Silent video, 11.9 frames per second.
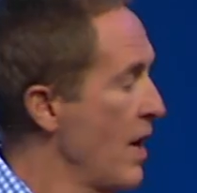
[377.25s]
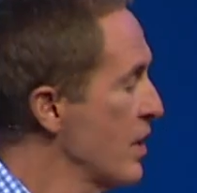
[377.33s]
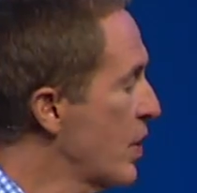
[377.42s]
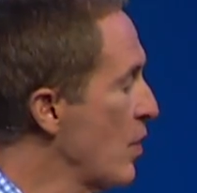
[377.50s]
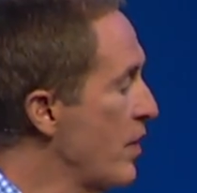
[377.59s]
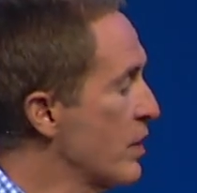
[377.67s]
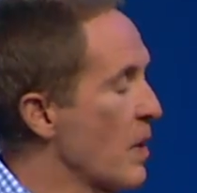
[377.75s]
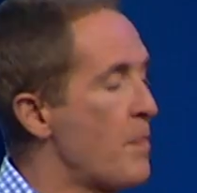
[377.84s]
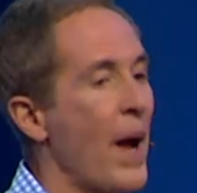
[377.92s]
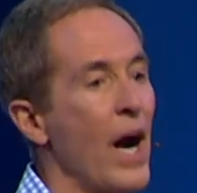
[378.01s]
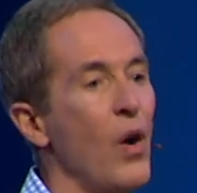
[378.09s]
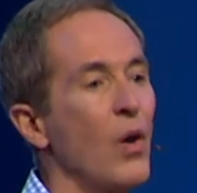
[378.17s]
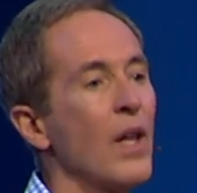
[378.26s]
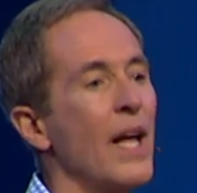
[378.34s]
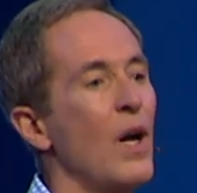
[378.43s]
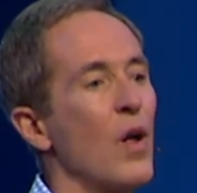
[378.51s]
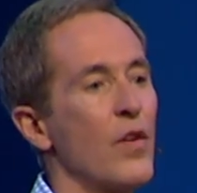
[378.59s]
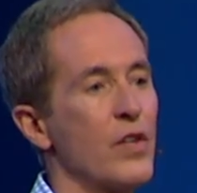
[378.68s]
So there's a
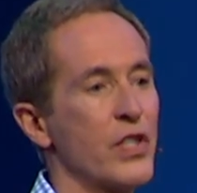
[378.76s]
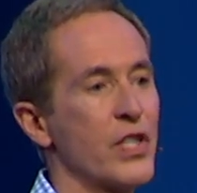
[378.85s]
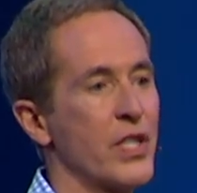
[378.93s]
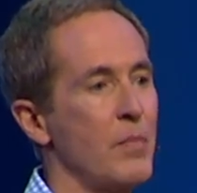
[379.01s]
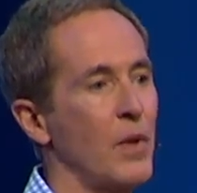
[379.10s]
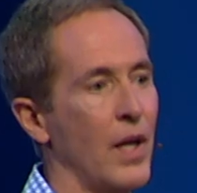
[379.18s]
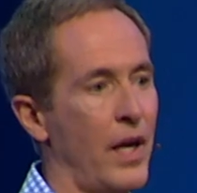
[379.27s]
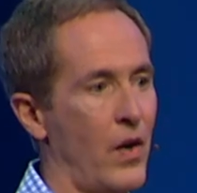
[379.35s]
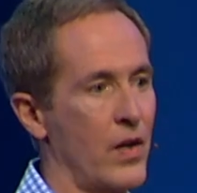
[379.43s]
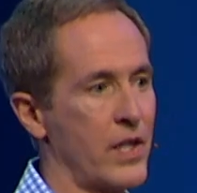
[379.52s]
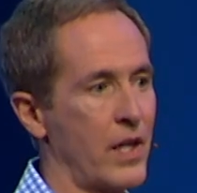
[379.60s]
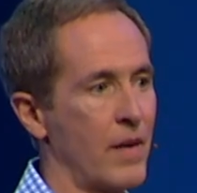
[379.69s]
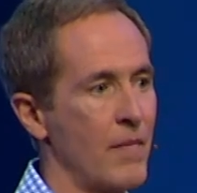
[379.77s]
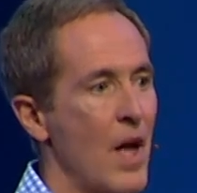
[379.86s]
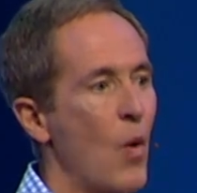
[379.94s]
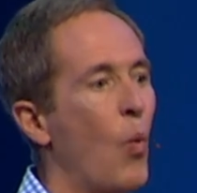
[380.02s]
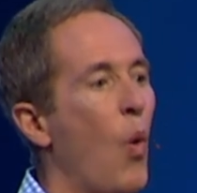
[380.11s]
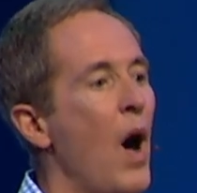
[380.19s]
parallel, there's a similarity.
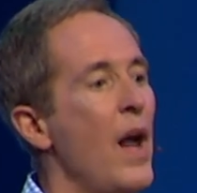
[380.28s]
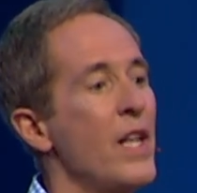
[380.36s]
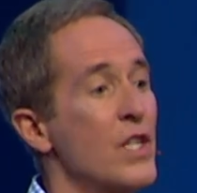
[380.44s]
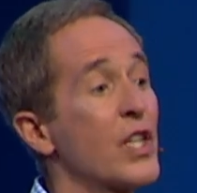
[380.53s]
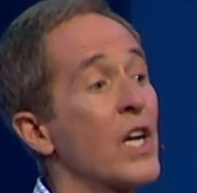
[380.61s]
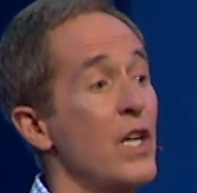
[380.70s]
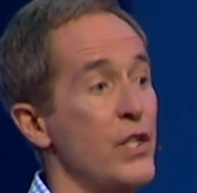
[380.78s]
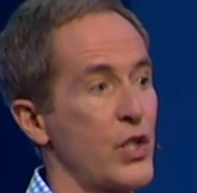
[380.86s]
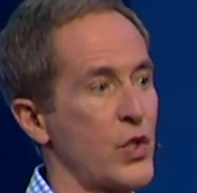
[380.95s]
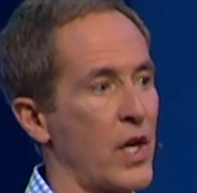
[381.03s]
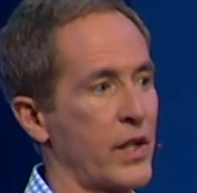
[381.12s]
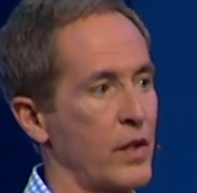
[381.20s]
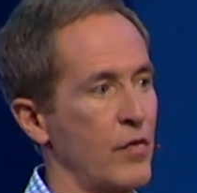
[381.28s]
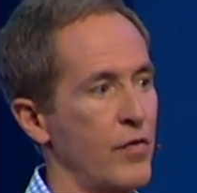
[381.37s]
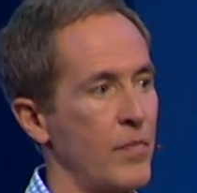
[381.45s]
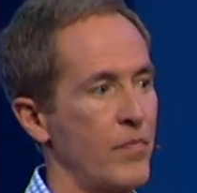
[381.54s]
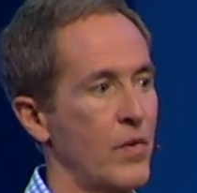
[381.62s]
One is constructive.